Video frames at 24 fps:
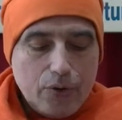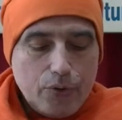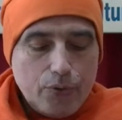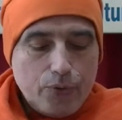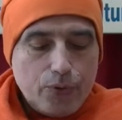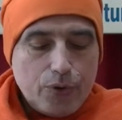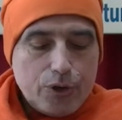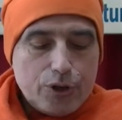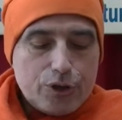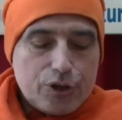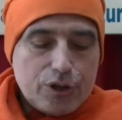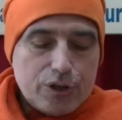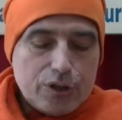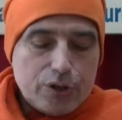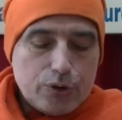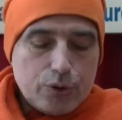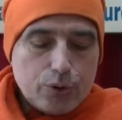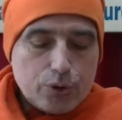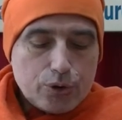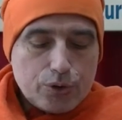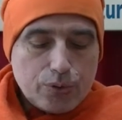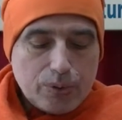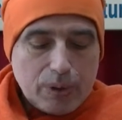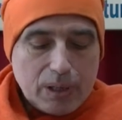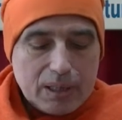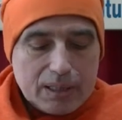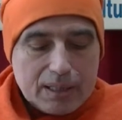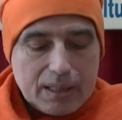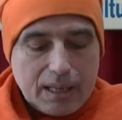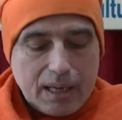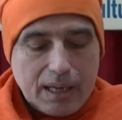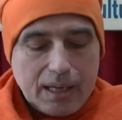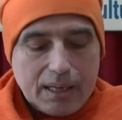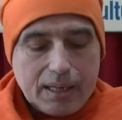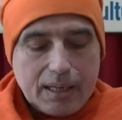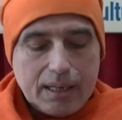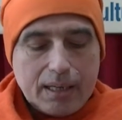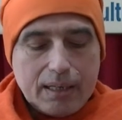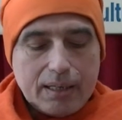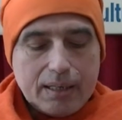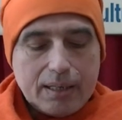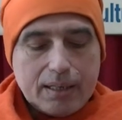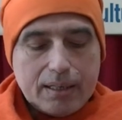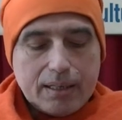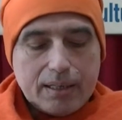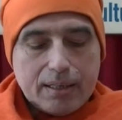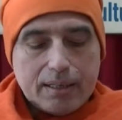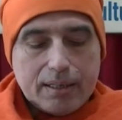which is usually
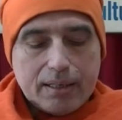taking